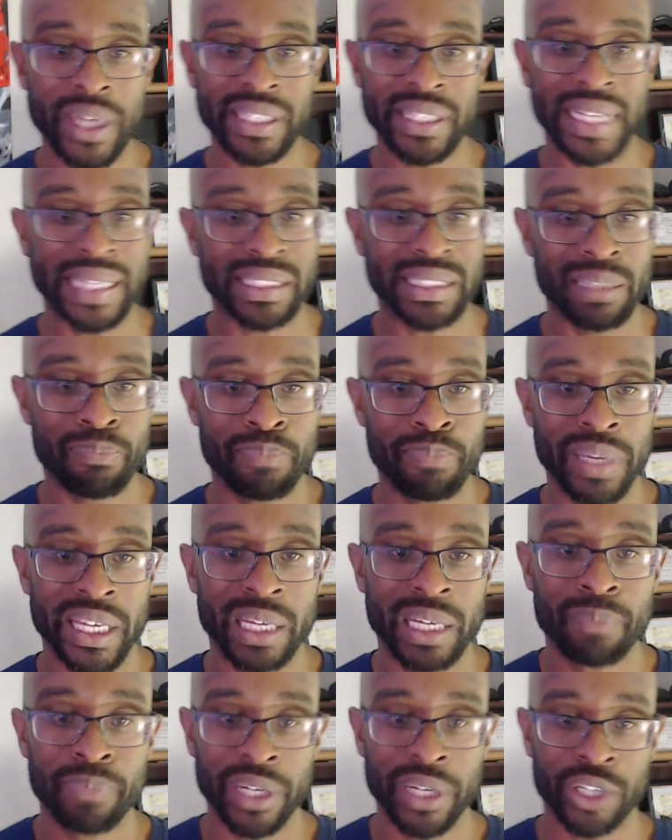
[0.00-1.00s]
that the
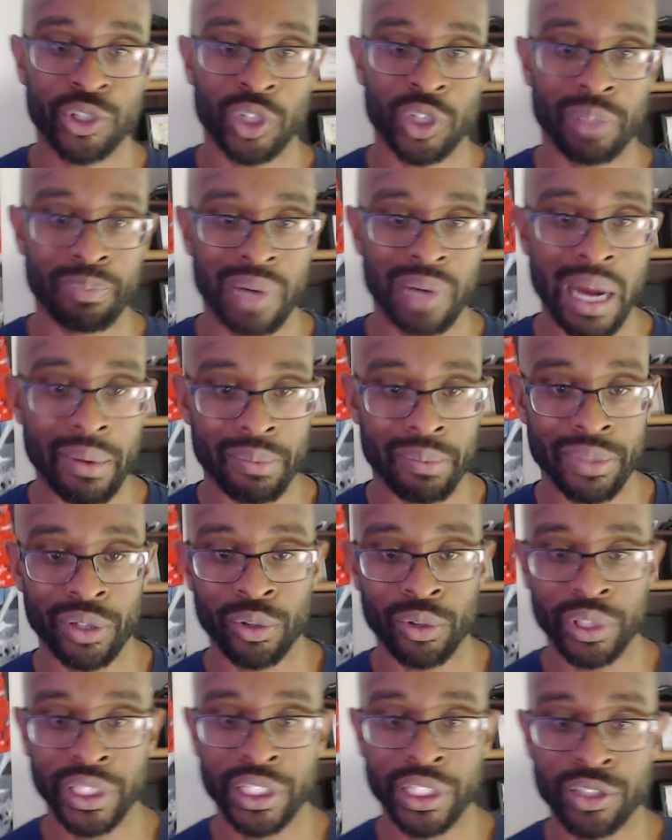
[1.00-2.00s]
big picture
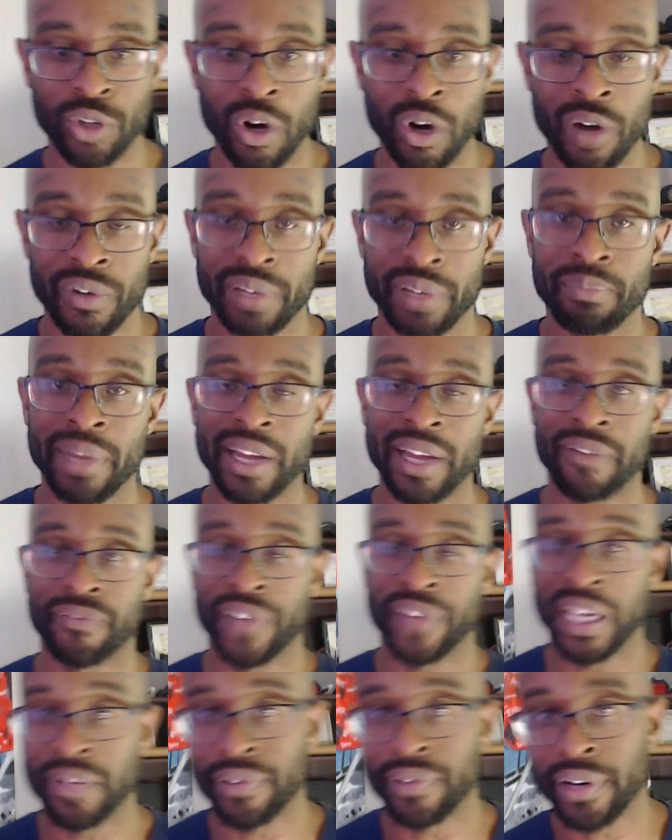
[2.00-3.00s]
probabilities are in my
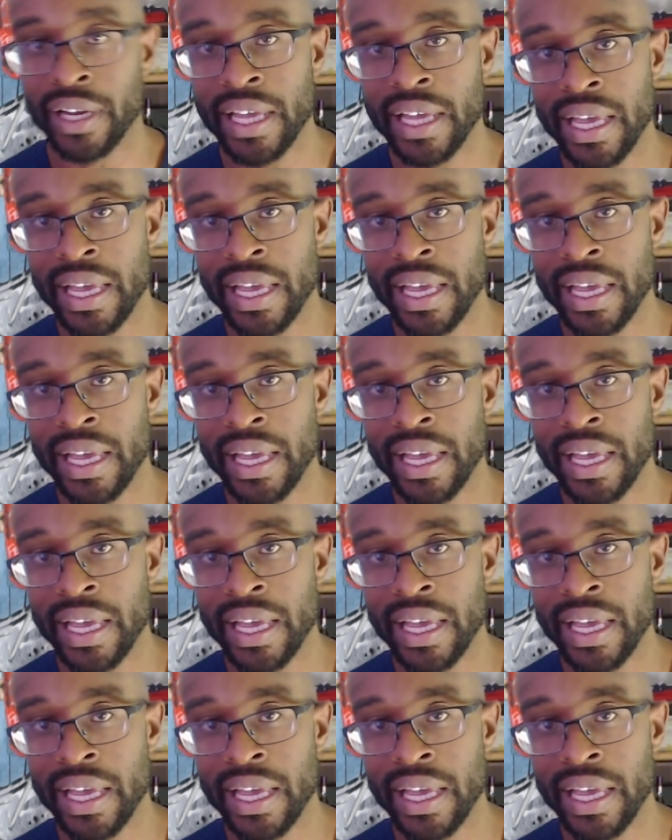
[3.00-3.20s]
favor.